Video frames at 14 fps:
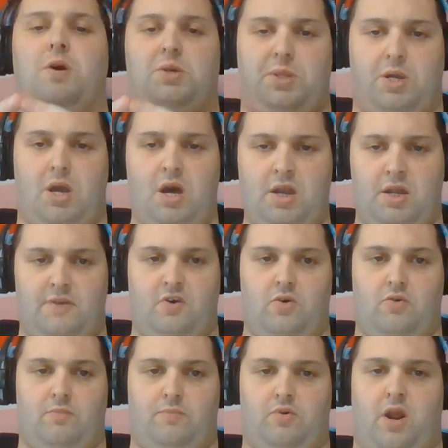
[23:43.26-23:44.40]
amongst the cunning
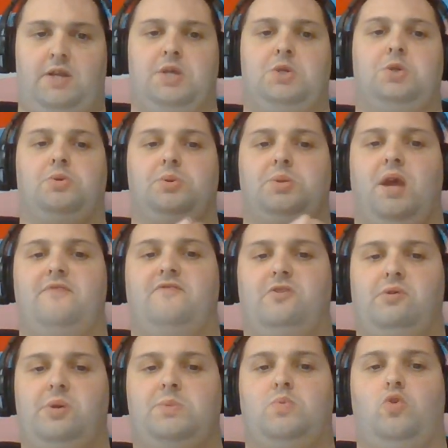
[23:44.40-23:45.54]
folk practitioners in
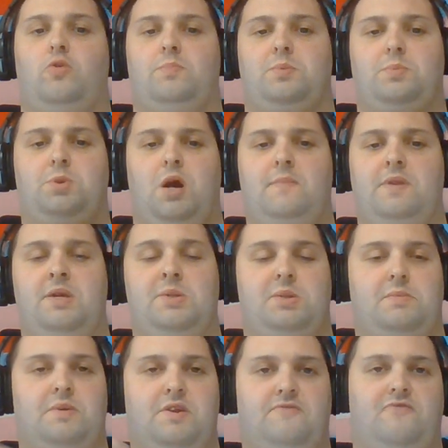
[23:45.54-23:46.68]
various forms of
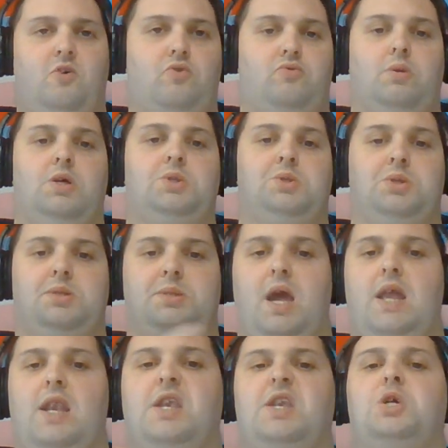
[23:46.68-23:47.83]
shamanism and folk religions
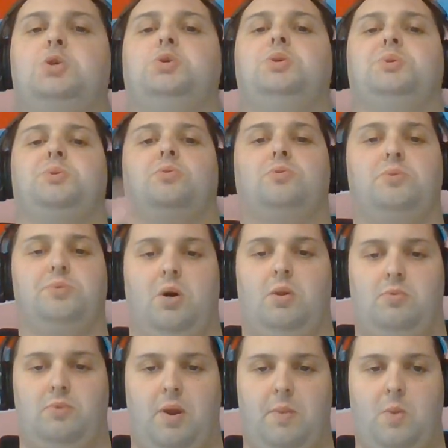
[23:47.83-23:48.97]
in indigenous circles all
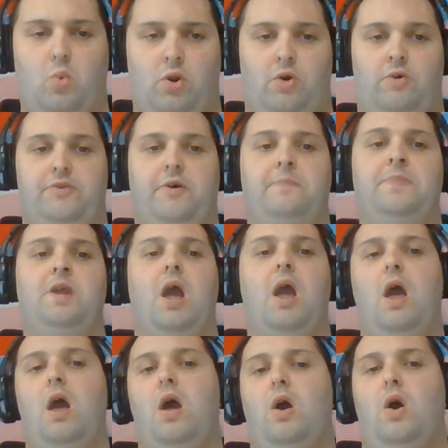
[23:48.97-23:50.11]
around the world.
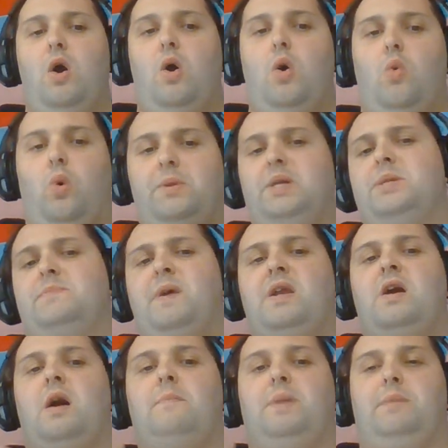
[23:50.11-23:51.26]
While these may
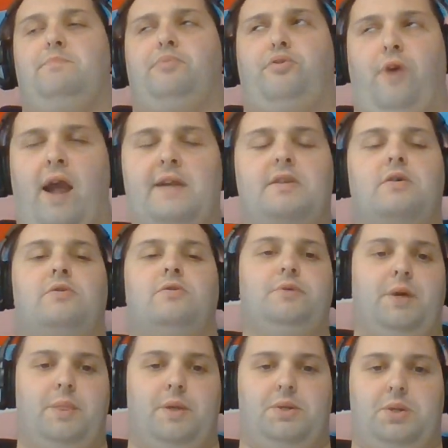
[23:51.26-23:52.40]
not be practical
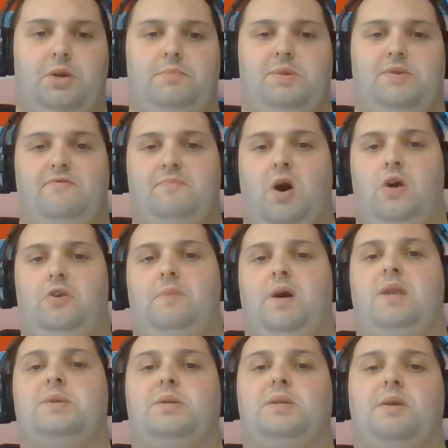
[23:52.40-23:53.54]
in the terms of modern
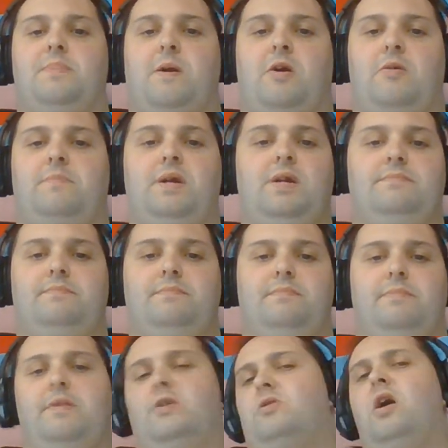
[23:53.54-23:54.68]
medicine and therapy,
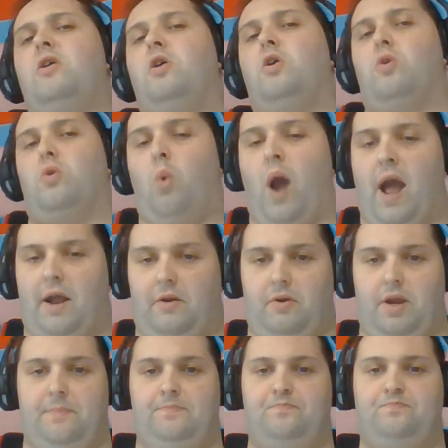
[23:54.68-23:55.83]
they're not all quackery.